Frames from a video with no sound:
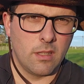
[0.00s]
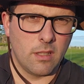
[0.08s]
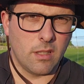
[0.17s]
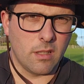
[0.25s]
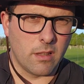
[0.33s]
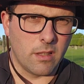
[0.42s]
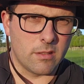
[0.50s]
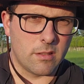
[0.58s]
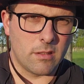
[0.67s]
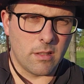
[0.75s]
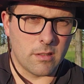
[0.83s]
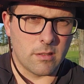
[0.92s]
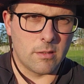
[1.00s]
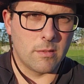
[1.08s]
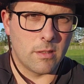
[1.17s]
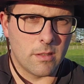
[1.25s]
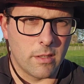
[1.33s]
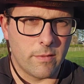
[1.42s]
Yeah, that's it
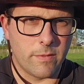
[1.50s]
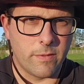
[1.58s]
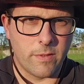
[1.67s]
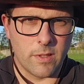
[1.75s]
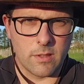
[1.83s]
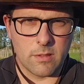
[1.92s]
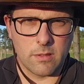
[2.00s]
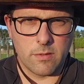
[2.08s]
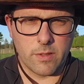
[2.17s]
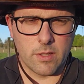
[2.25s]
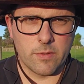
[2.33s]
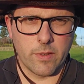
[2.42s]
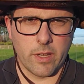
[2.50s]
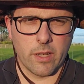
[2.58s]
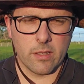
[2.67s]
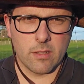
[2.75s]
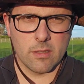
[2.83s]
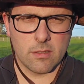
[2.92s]
for this video,
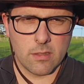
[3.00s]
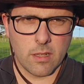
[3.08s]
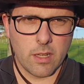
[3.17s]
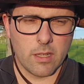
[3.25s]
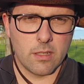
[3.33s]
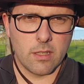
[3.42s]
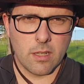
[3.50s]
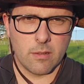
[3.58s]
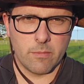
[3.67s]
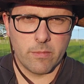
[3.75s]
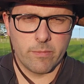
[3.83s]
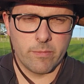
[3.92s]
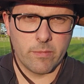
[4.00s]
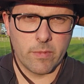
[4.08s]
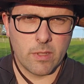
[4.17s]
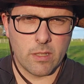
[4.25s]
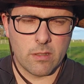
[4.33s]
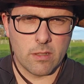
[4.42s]
guys. And
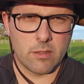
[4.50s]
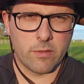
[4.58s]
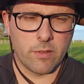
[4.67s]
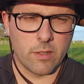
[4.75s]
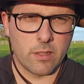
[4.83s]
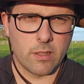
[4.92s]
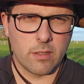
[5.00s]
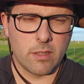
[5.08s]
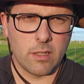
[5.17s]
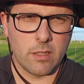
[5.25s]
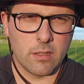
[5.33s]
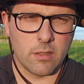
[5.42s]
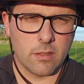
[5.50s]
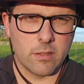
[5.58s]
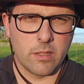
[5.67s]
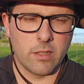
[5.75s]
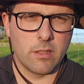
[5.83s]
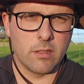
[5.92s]
yeah, trust you're finding the
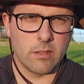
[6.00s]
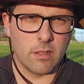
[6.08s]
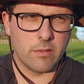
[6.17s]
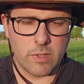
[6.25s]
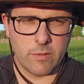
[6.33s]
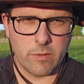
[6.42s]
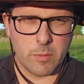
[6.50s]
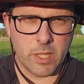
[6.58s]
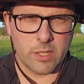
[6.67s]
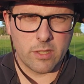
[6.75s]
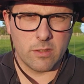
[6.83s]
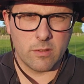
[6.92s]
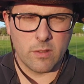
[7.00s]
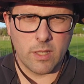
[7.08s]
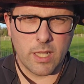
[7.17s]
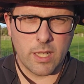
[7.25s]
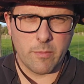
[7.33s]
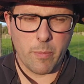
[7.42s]
content informational.
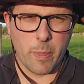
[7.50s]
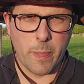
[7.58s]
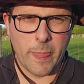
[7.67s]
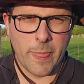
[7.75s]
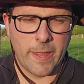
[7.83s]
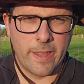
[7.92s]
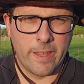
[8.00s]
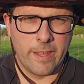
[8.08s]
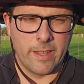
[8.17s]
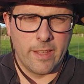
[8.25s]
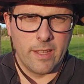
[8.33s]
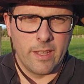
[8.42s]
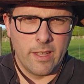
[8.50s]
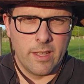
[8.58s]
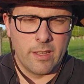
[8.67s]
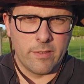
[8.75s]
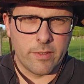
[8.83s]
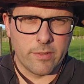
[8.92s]

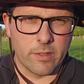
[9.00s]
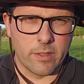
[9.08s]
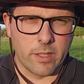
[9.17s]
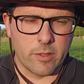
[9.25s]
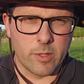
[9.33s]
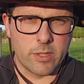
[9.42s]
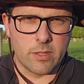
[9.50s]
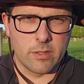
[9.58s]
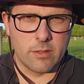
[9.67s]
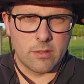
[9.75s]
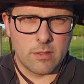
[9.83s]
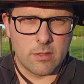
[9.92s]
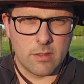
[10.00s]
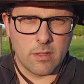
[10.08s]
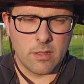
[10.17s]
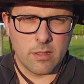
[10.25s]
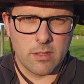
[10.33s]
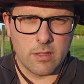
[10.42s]
If you've got any questions,
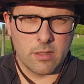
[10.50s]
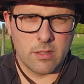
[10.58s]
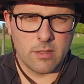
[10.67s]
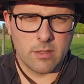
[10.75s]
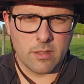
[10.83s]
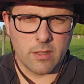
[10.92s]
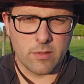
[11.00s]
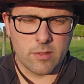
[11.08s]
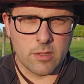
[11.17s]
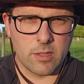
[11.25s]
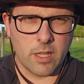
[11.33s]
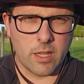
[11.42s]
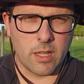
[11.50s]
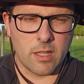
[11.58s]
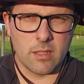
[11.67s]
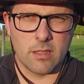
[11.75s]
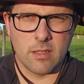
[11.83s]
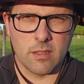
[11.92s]
give us a shout out
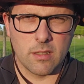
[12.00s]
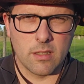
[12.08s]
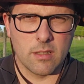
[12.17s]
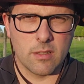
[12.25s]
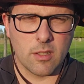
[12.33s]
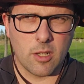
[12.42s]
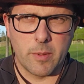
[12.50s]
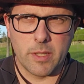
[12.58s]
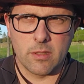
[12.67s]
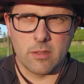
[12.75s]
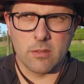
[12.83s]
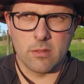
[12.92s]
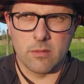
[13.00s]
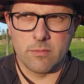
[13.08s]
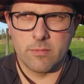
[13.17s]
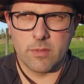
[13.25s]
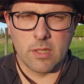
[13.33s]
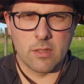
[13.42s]
in the comments or
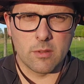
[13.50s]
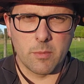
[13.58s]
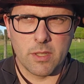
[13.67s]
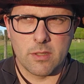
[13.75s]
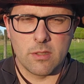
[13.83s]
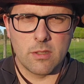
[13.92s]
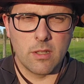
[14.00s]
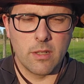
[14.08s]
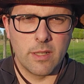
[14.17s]
send us a message.